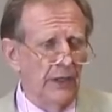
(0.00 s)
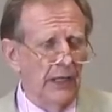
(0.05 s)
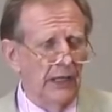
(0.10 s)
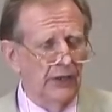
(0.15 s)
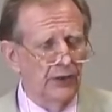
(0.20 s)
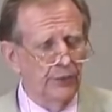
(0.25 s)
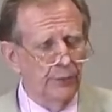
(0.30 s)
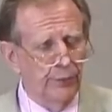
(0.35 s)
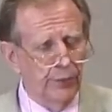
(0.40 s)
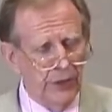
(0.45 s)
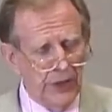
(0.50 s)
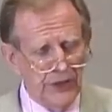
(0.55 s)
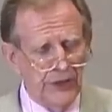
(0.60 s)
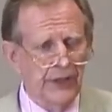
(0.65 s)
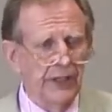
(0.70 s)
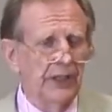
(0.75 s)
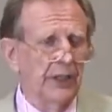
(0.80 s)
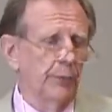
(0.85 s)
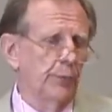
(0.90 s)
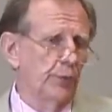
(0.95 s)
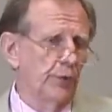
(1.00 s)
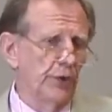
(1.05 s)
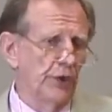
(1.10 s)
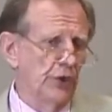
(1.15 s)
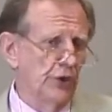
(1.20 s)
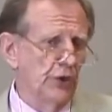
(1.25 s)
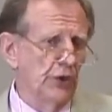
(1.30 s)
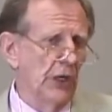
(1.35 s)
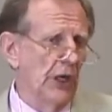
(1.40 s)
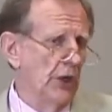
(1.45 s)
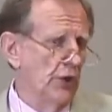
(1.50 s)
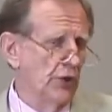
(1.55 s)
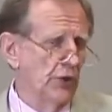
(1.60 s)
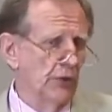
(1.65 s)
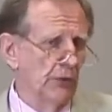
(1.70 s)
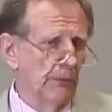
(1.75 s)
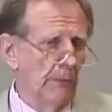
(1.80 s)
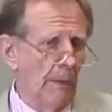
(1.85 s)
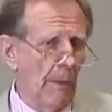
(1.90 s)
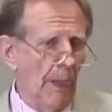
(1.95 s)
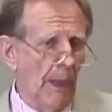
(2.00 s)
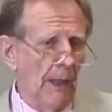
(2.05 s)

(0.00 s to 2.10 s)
expressing appreciation